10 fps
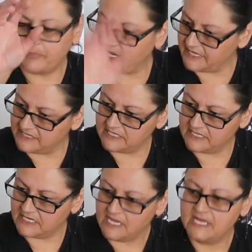But
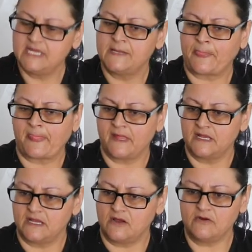
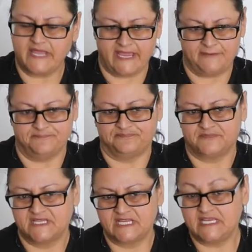okay,
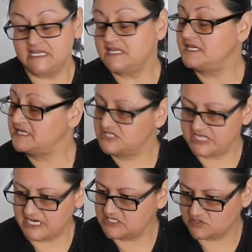he didn't
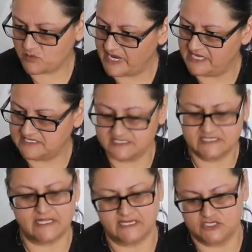change his ways. It's
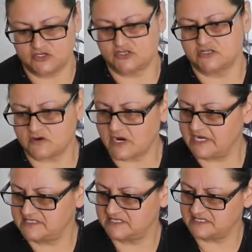not like he turned to
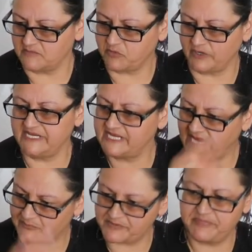Christ at some point. He
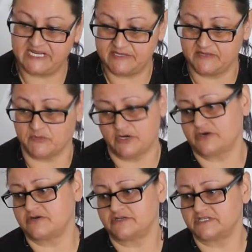kept repeating the
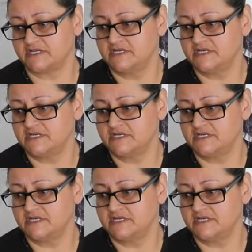murders.